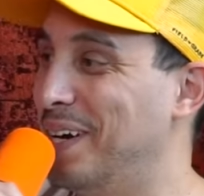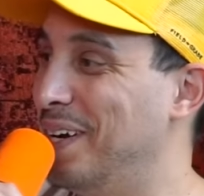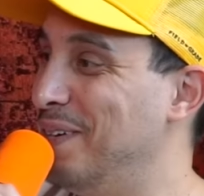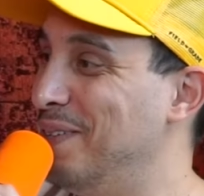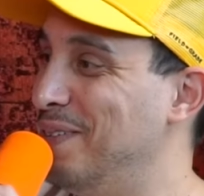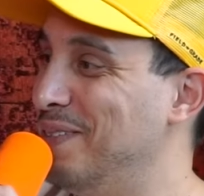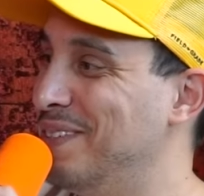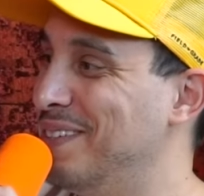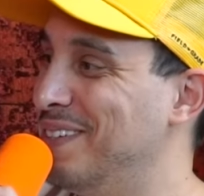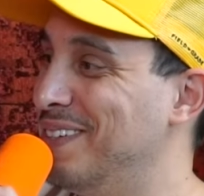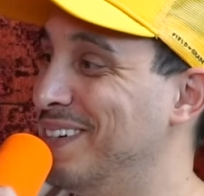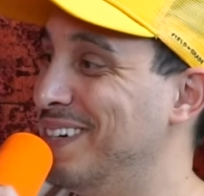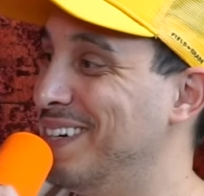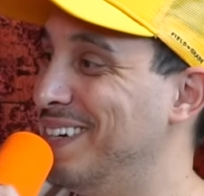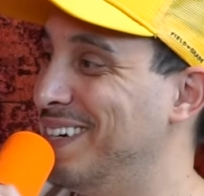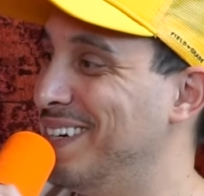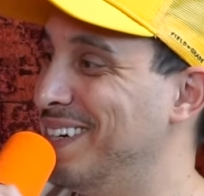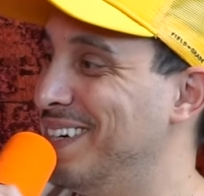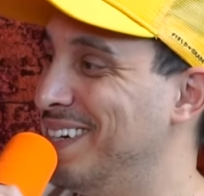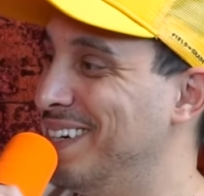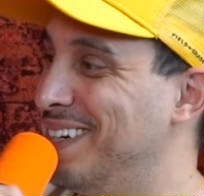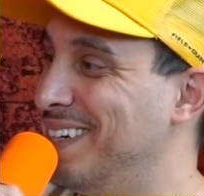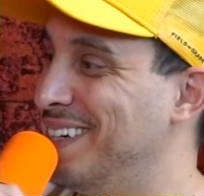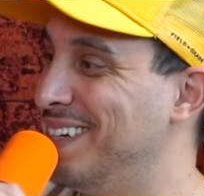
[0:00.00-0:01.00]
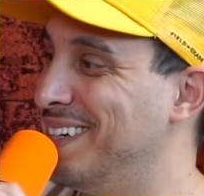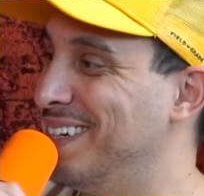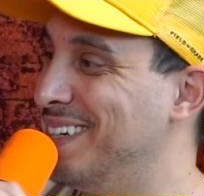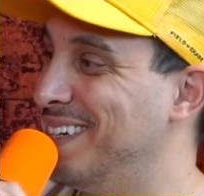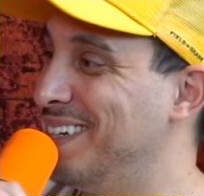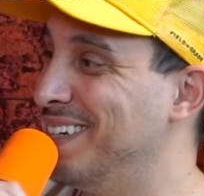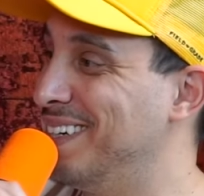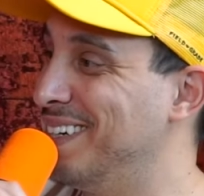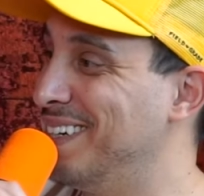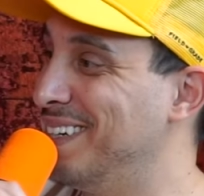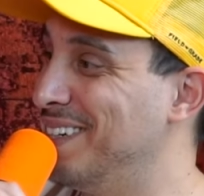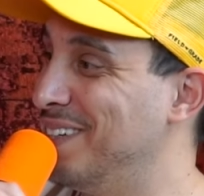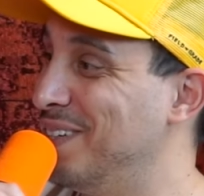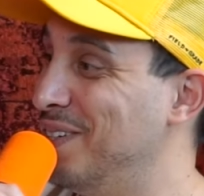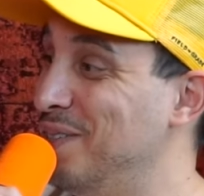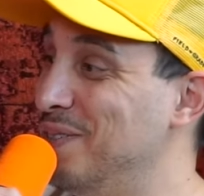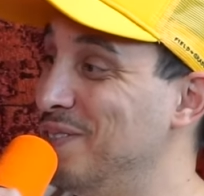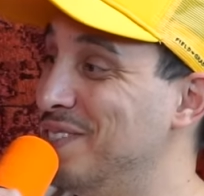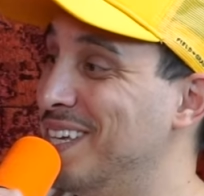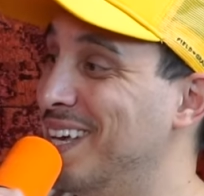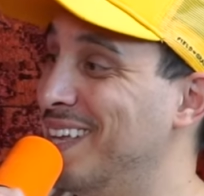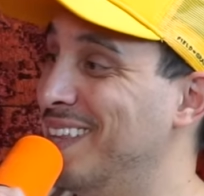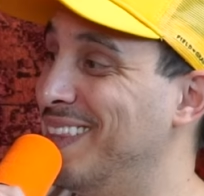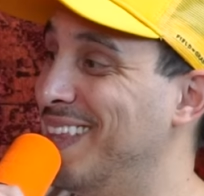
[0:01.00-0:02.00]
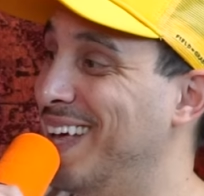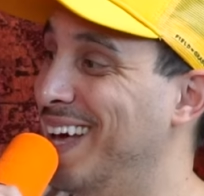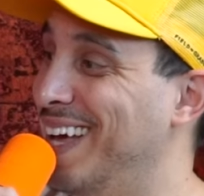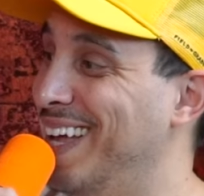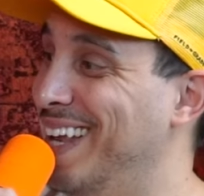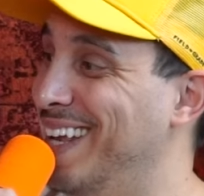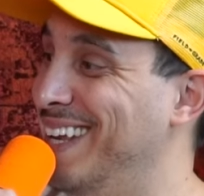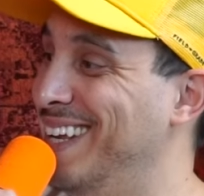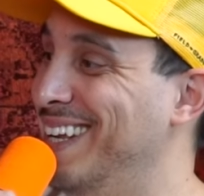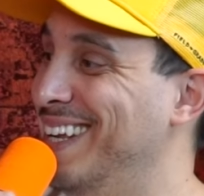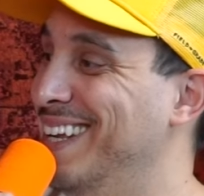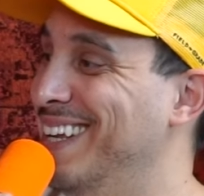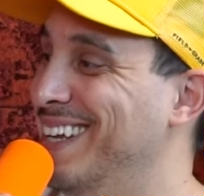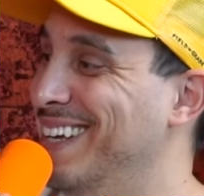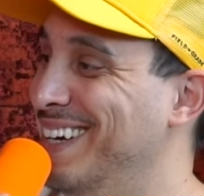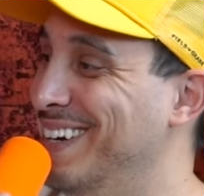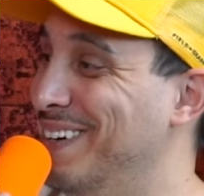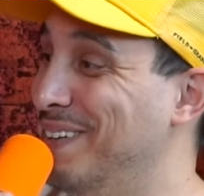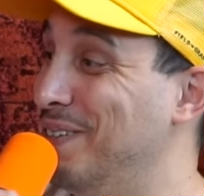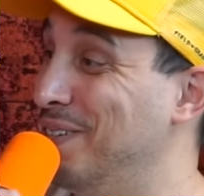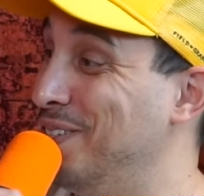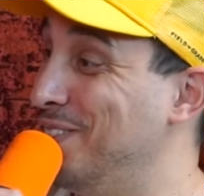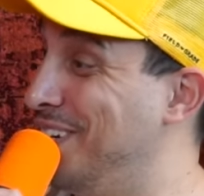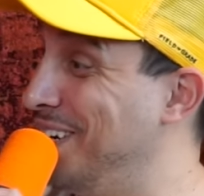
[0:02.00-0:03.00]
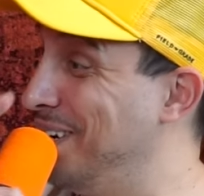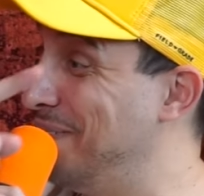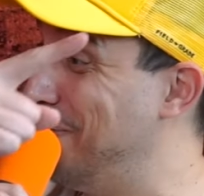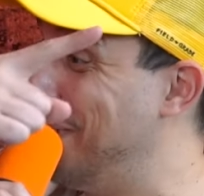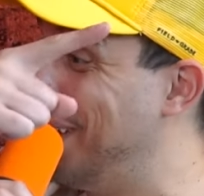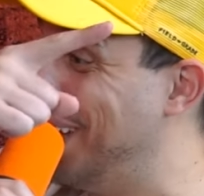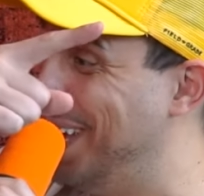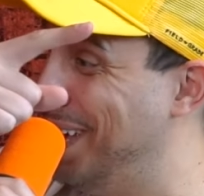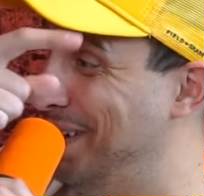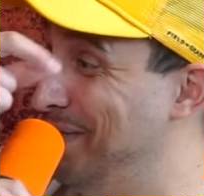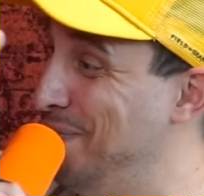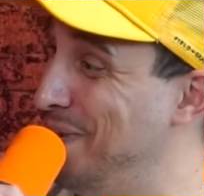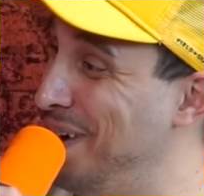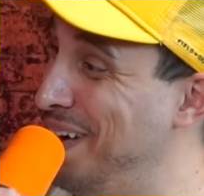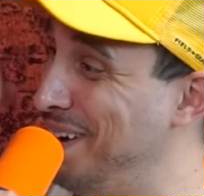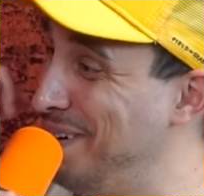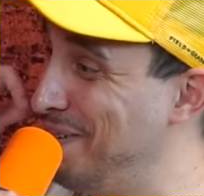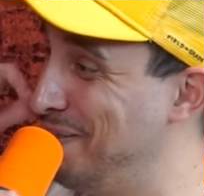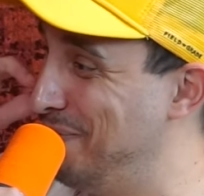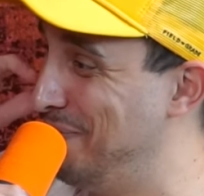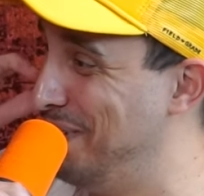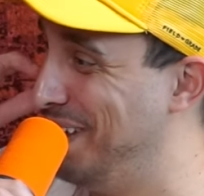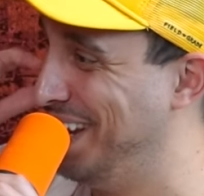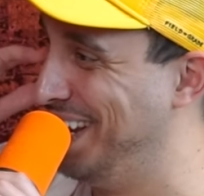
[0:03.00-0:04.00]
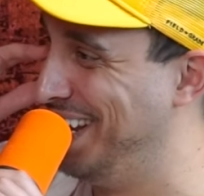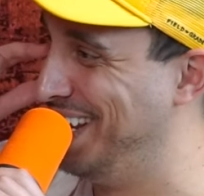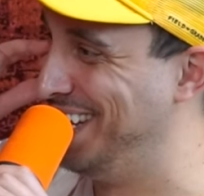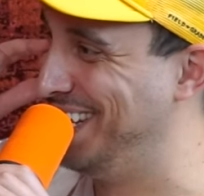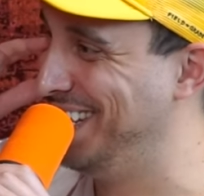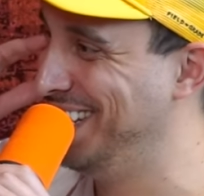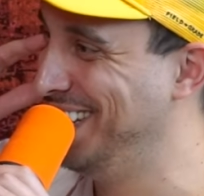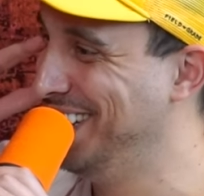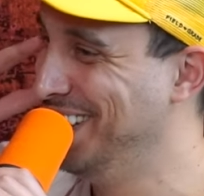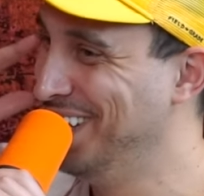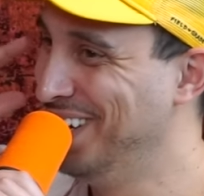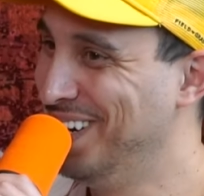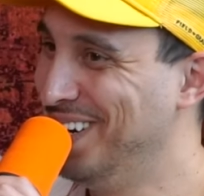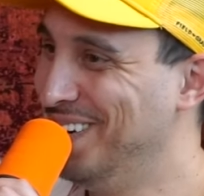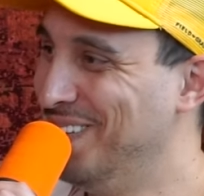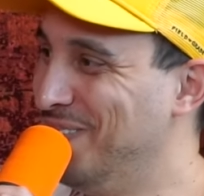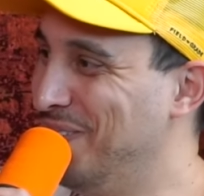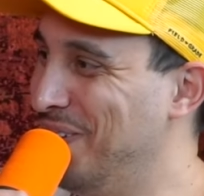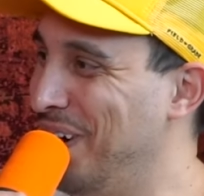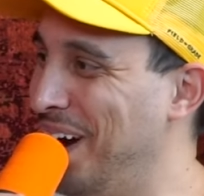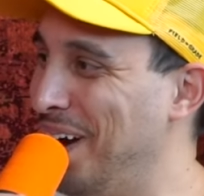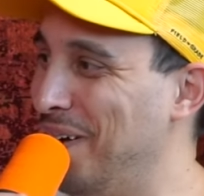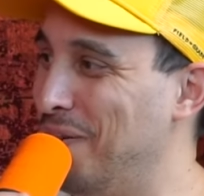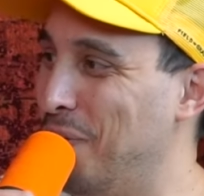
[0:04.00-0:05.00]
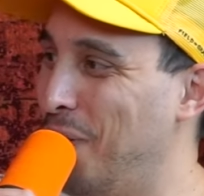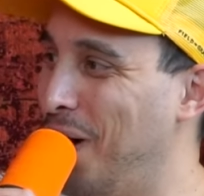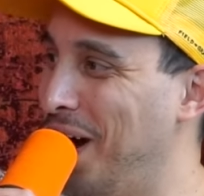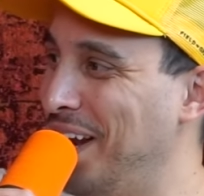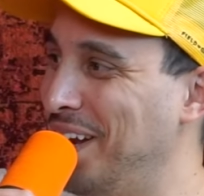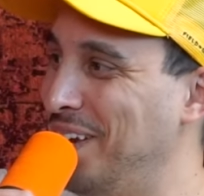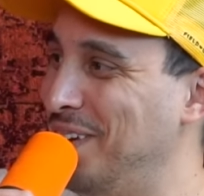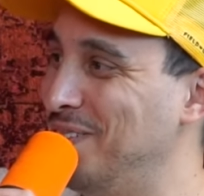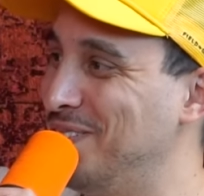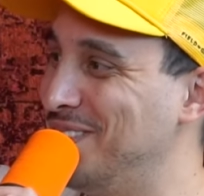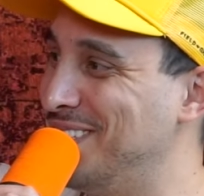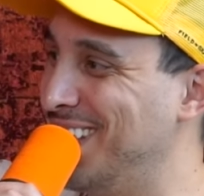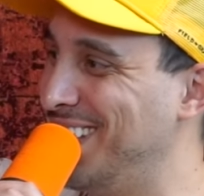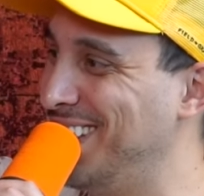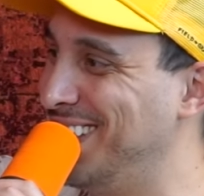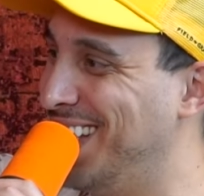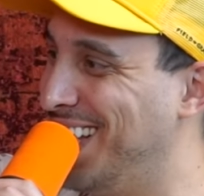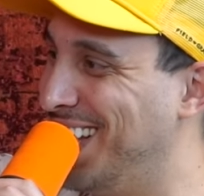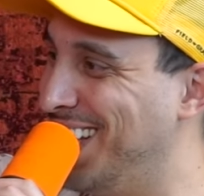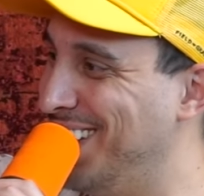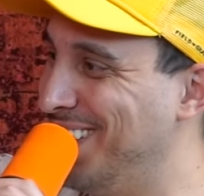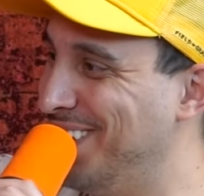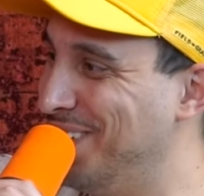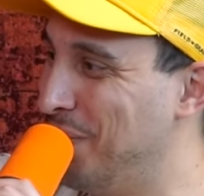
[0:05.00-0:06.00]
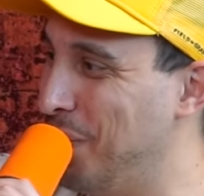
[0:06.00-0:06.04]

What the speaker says: Wait, who said that? Or are you trying to make him mad or me? Why do you say that?